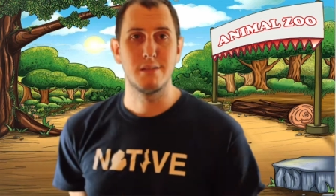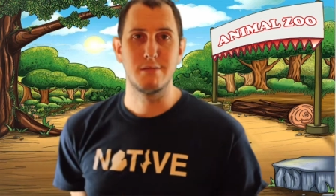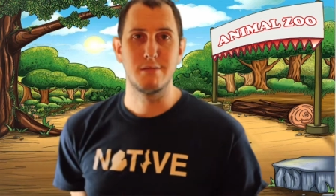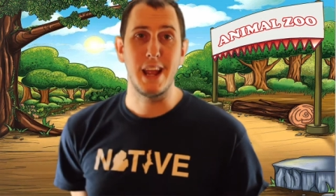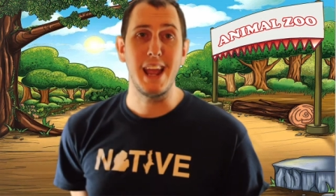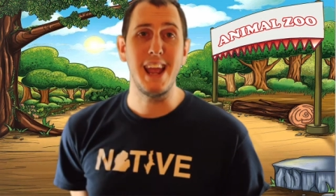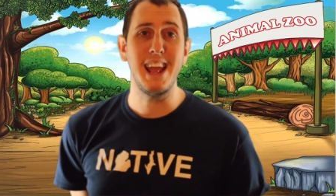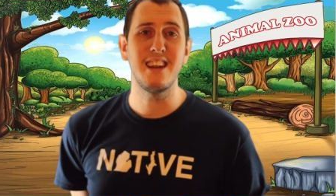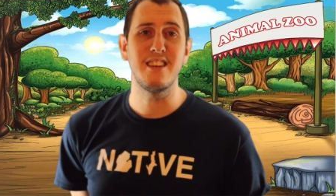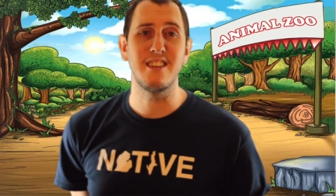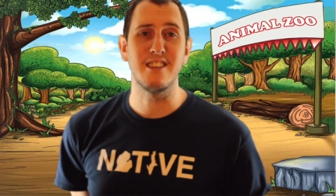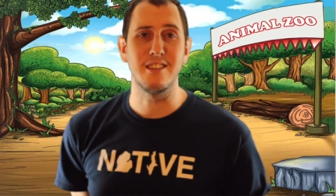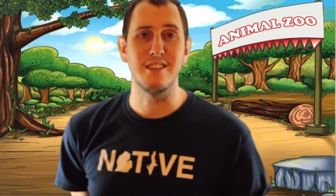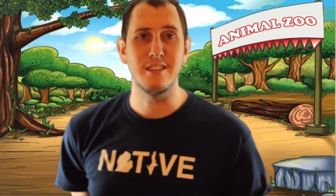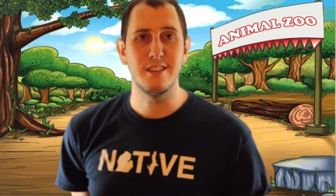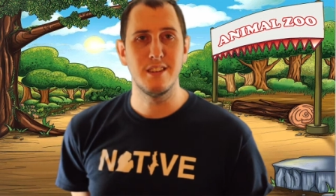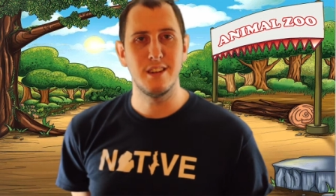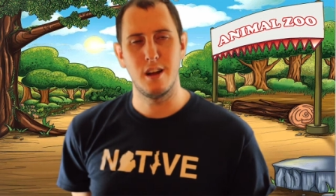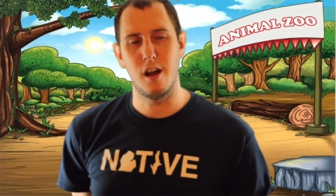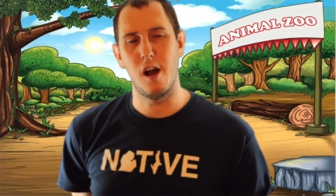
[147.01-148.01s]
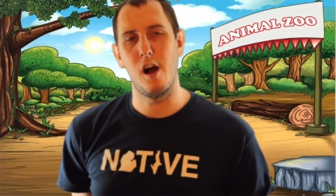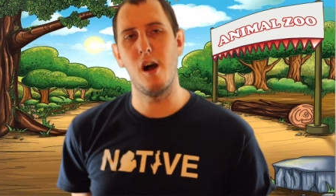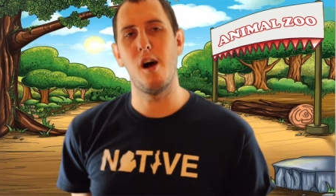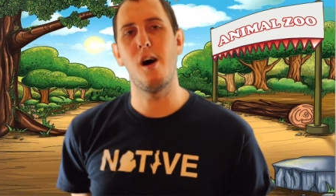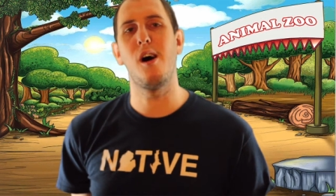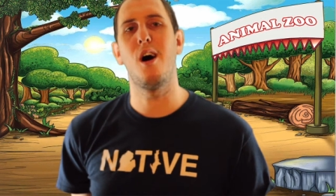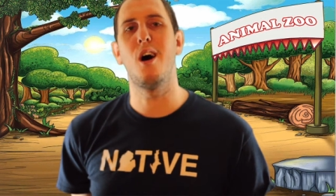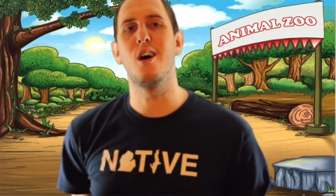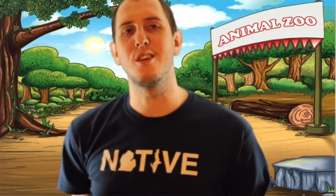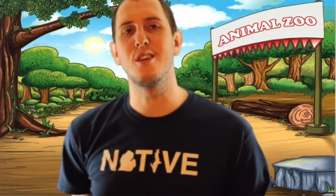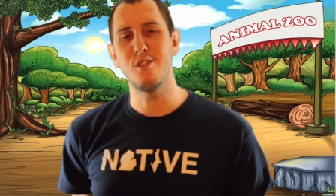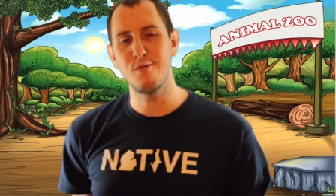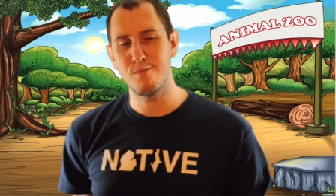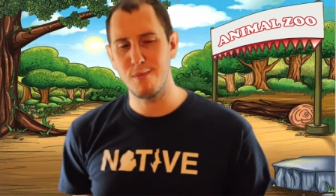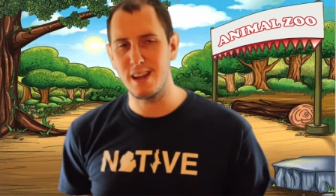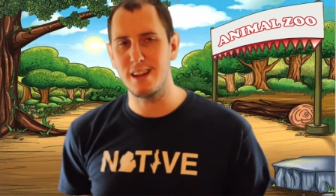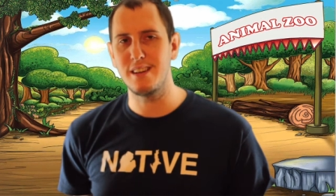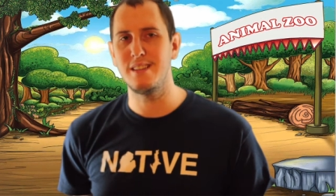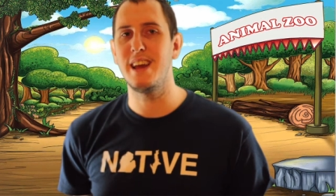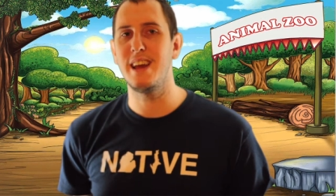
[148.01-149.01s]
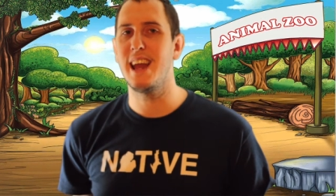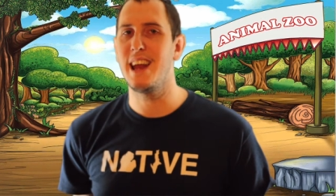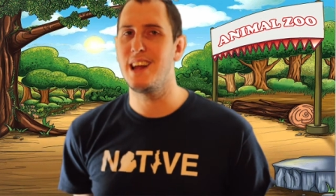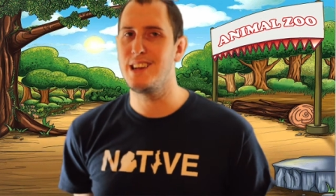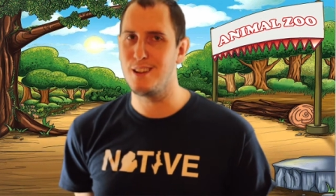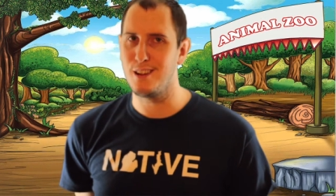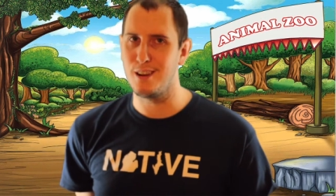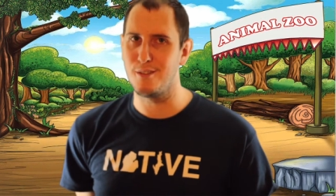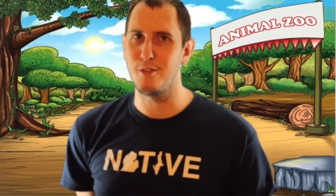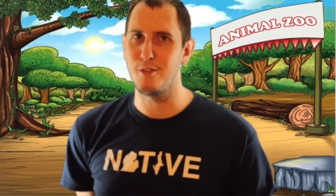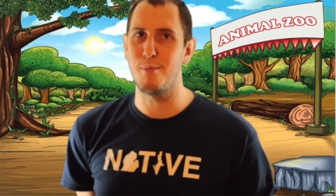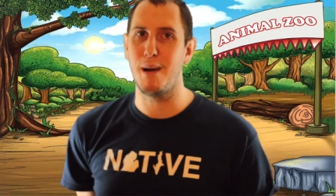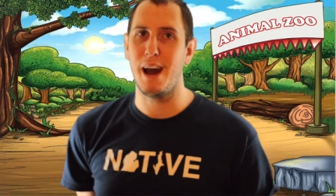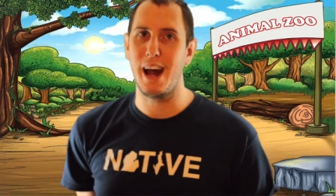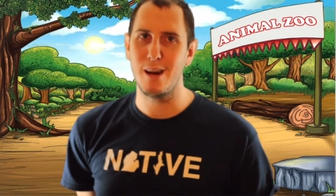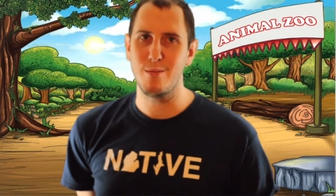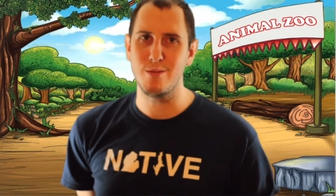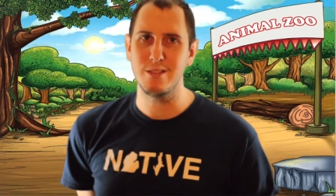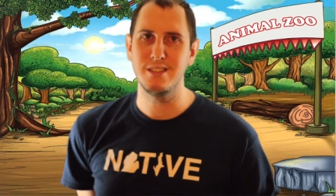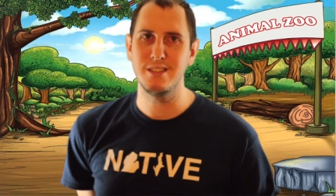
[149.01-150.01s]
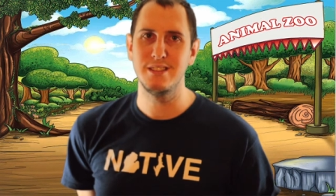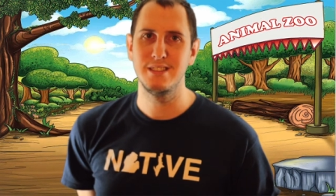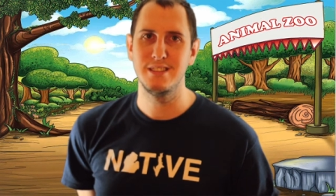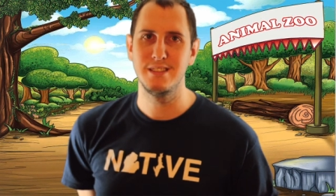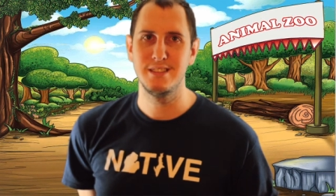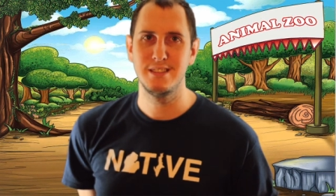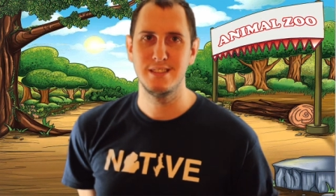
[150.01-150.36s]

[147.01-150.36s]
Daniel Oh, you mean Daniel of the Bible?